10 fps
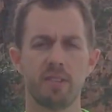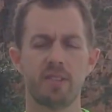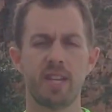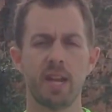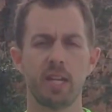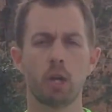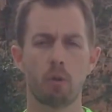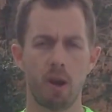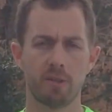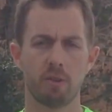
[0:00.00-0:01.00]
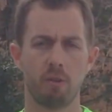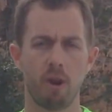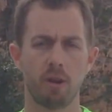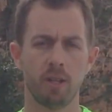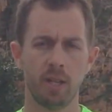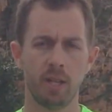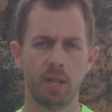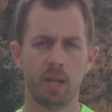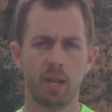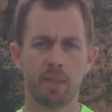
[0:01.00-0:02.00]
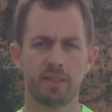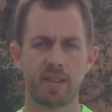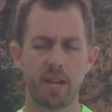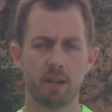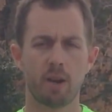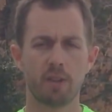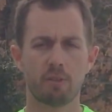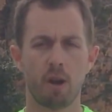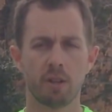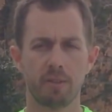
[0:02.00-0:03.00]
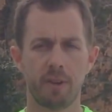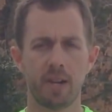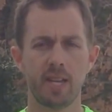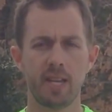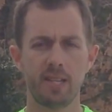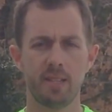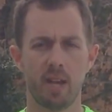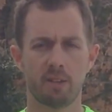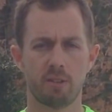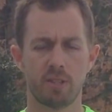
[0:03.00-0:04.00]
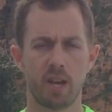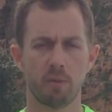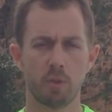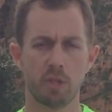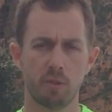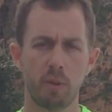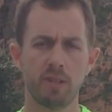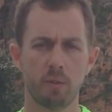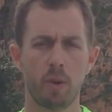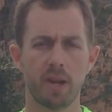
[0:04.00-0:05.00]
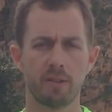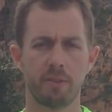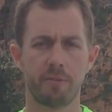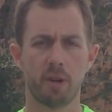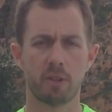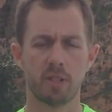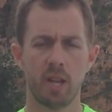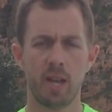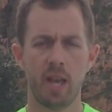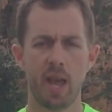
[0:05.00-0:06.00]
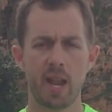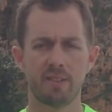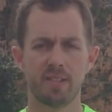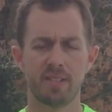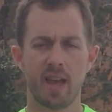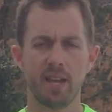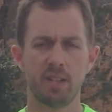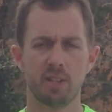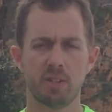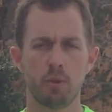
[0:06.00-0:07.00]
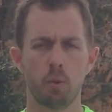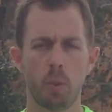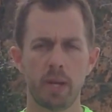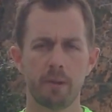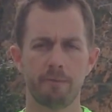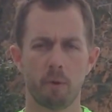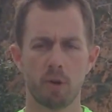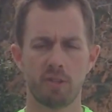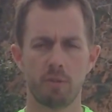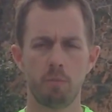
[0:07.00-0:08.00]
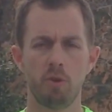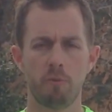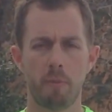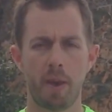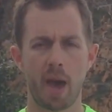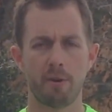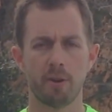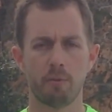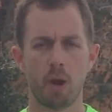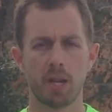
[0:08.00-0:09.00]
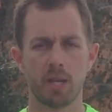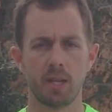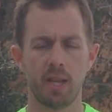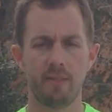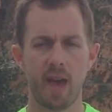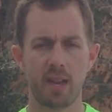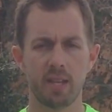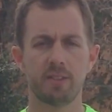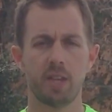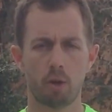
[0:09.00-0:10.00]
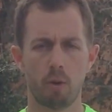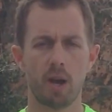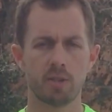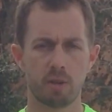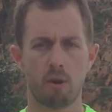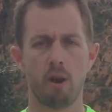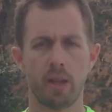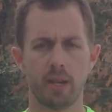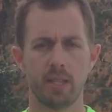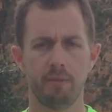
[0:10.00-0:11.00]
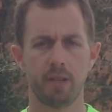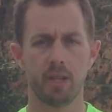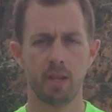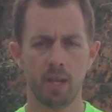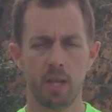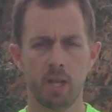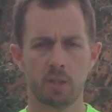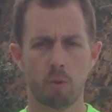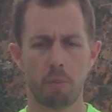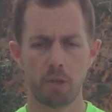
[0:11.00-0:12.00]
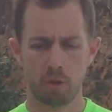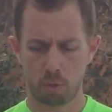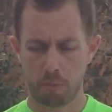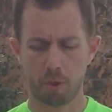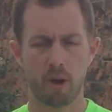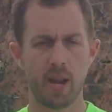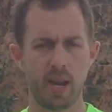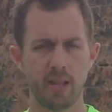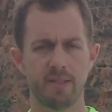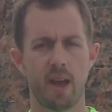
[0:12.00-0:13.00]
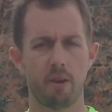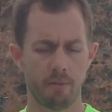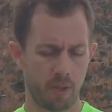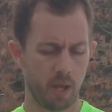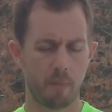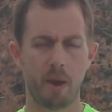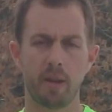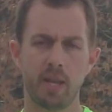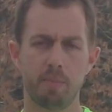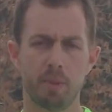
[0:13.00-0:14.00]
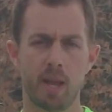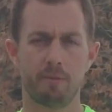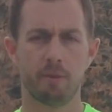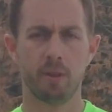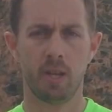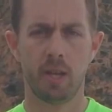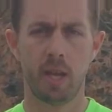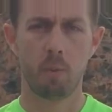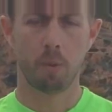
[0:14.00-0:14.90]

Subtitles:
the standing cross crawl. The standing cross crawl is a very easy exercise, which is the reason why it's the first. And it's designed just to reinforce the movement pattern of running, and that is a cross crawl activity. So what we do is we put our hands out about hip level, and